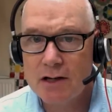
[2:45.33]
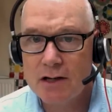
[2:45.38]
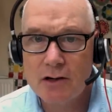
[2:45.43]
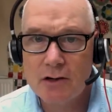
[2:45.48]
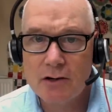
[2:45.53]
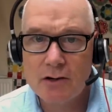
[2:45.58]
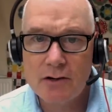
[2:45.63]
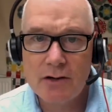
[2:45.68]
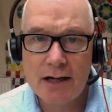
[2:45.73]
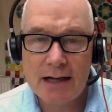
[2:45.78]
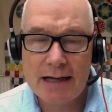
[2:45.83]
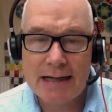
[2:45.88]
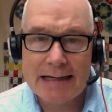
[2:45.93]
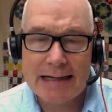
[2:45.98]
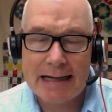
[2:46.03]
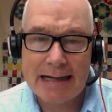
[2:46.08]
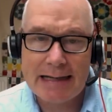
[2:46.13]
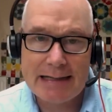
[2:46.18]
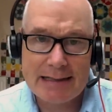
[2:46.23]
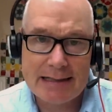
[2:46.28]
occurred in
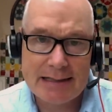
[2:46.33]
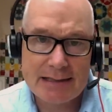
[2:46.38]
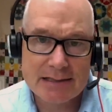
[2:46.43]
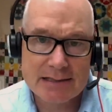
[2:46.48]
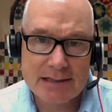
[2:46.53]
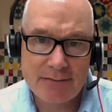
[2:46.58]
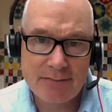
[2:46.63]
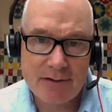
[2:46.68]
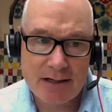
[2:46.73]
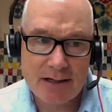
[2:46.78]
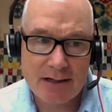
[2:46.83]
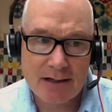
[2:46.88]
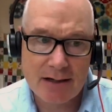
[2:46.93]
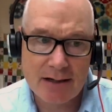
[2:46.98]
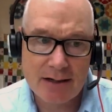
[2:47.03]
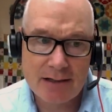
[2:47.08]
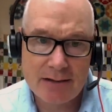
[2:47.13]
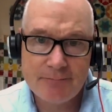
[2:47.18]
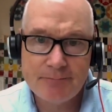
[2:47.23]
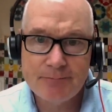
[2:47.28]

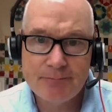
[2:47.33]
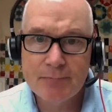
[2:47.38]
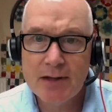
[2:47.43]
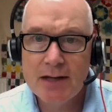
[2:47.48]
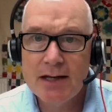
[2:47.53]
1979,